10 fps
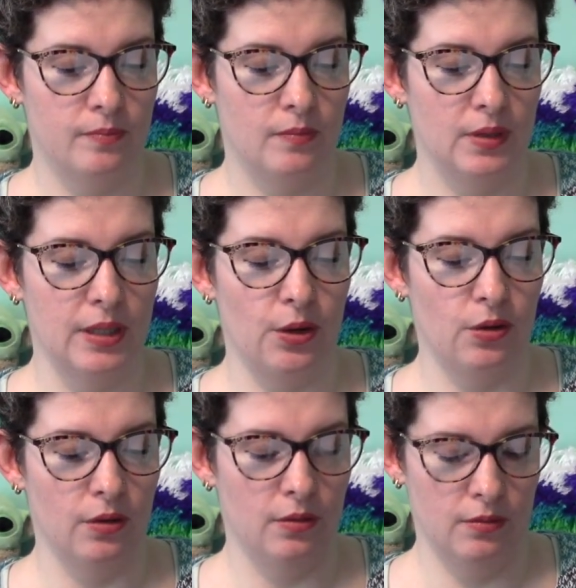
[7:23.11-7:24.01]

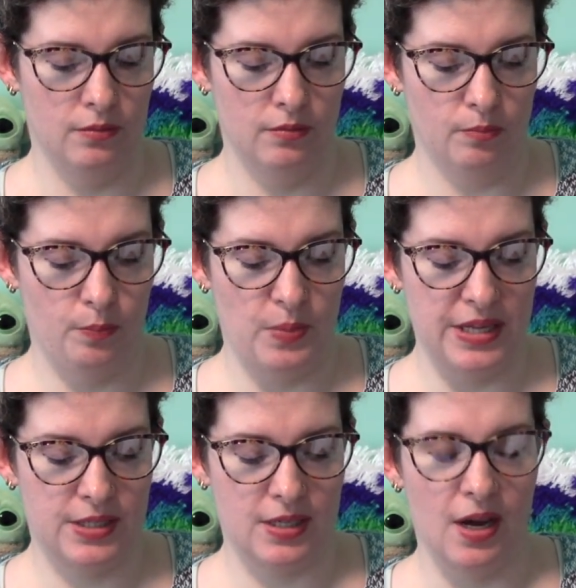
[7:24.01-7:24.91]
little
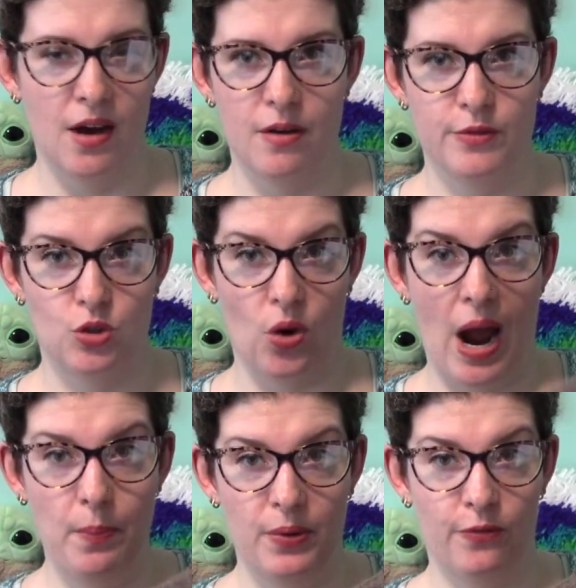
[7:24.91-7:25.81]
bits of
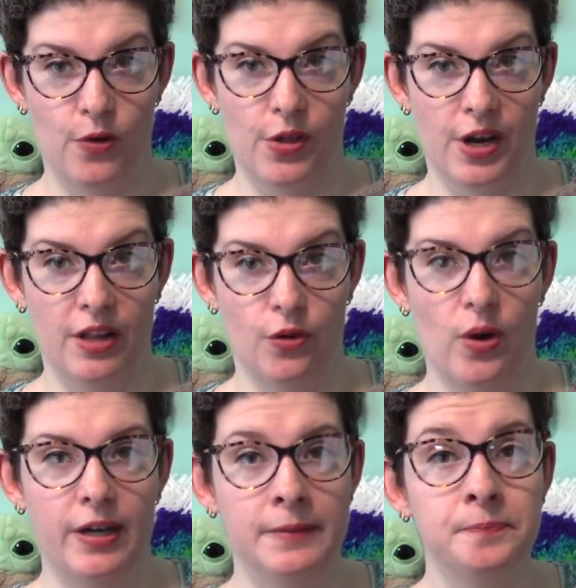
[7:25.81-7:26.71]
scrap for the color
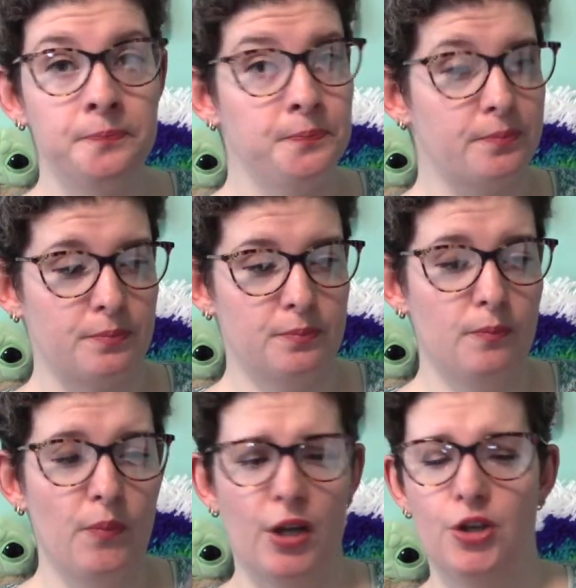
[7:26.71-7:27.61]
work,
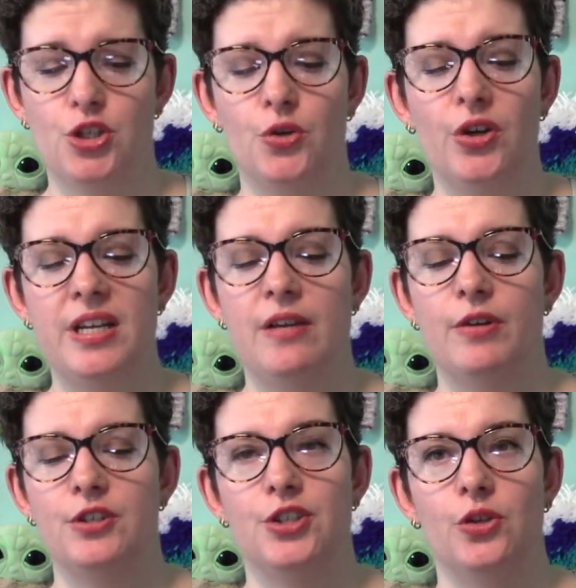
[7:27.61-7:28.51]
because you could
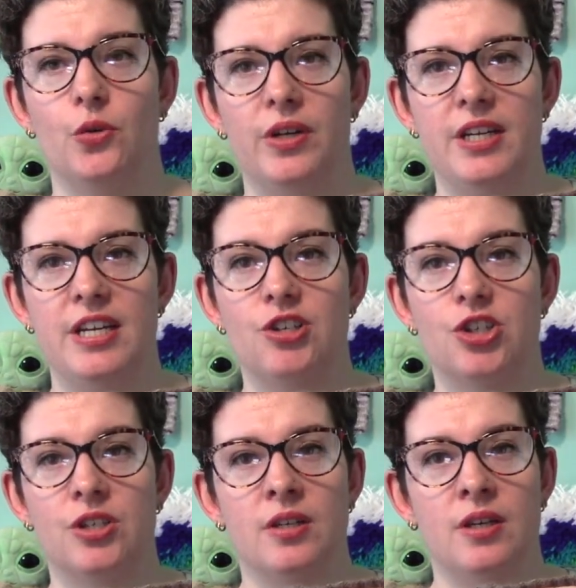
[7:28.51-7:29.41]
even do
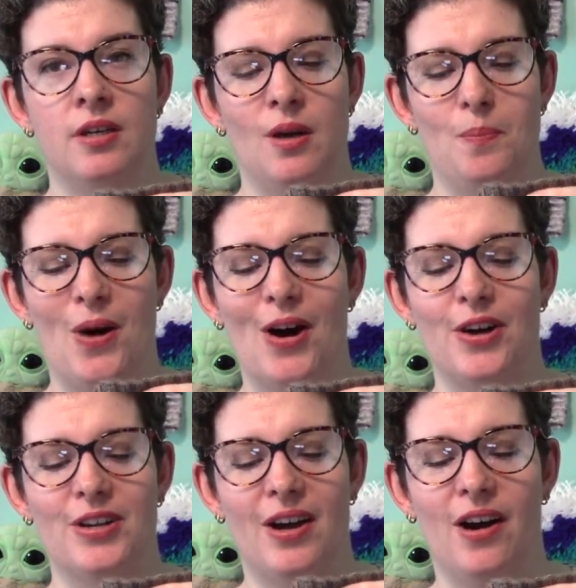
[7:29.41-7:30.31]
each
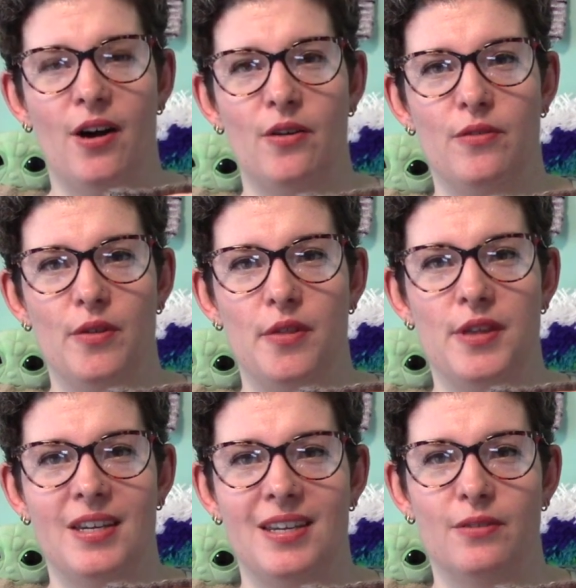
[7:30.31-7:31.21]
part of
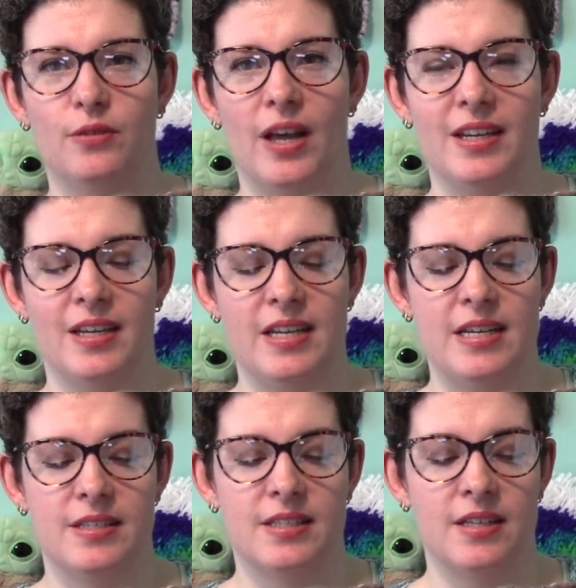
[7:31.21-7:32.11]
the Flying
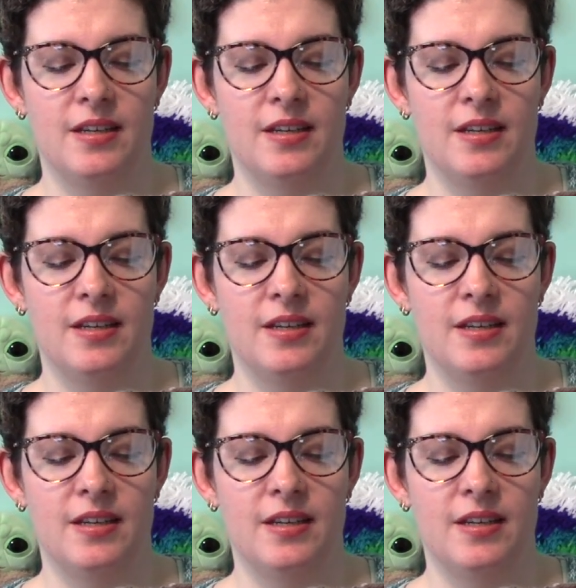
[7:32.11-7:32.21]
Geese